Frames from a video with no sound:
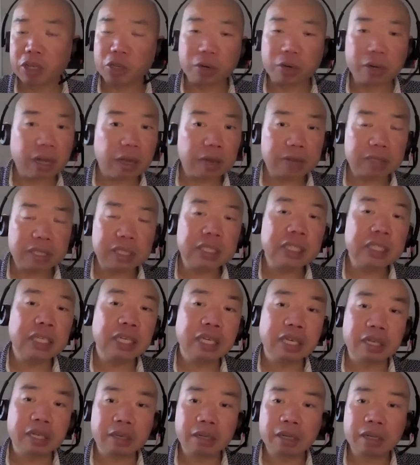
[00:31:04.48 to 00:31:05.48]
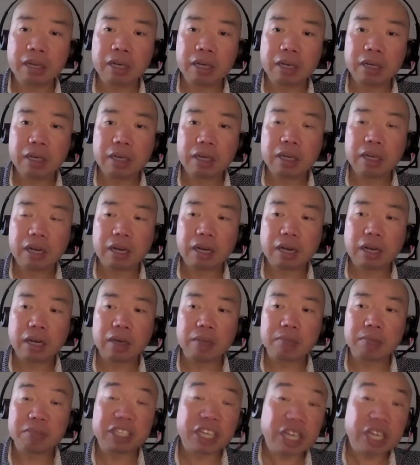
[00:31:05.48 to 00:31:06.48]
you're now seeing
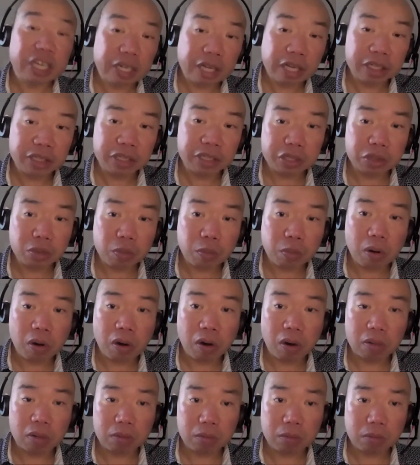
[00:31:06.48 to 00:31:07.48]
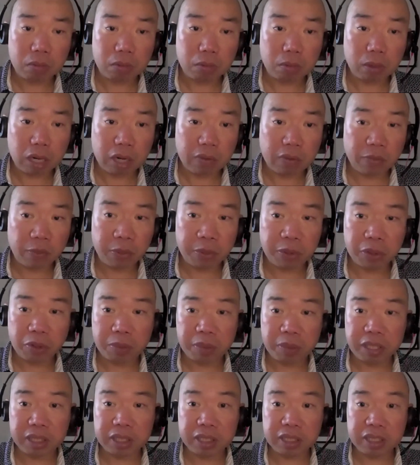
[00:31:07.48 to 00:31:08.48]
teenagers who are living with
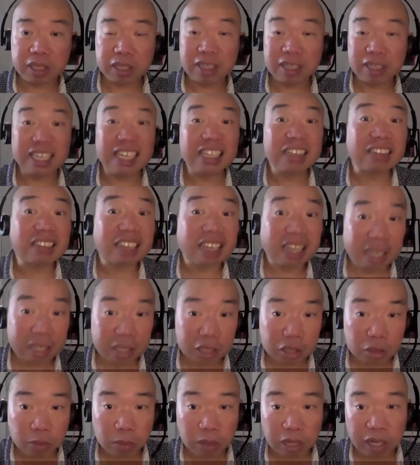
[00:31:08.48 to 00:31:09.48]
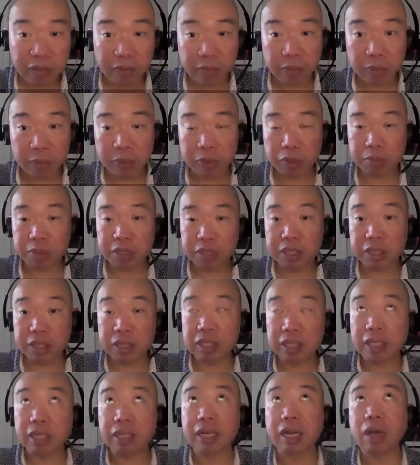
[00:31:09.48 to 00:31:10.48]
obesity, little kids who are living with
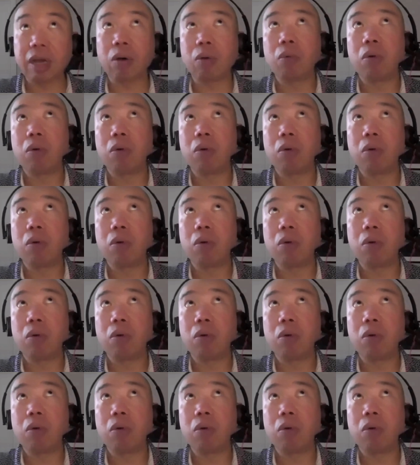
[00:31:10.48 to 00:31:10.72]
obesity. Now,